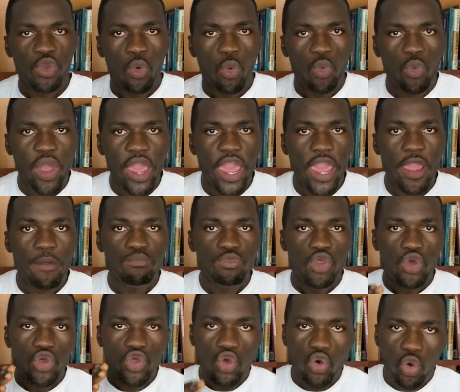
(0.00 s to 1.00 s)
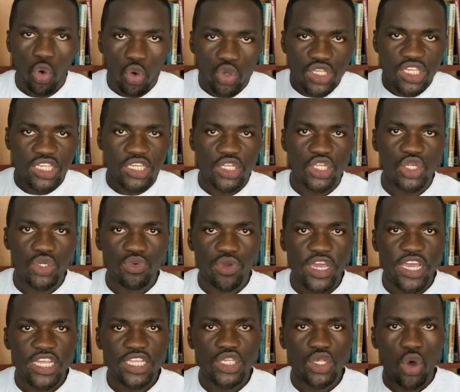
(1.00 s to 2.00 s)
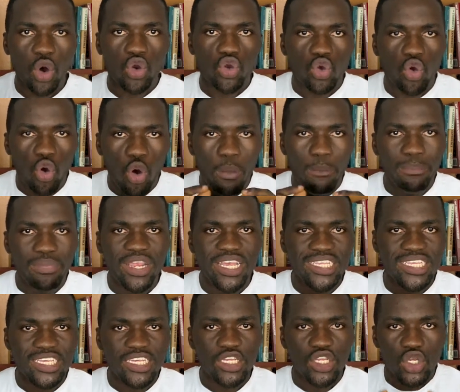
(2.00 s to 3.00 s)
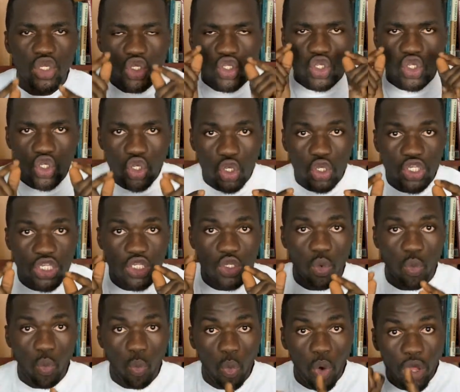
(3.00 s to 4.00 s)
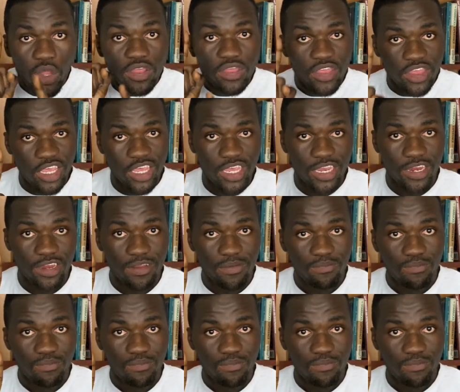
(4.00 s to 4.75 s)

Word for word: where you concentrate on completing just one thing.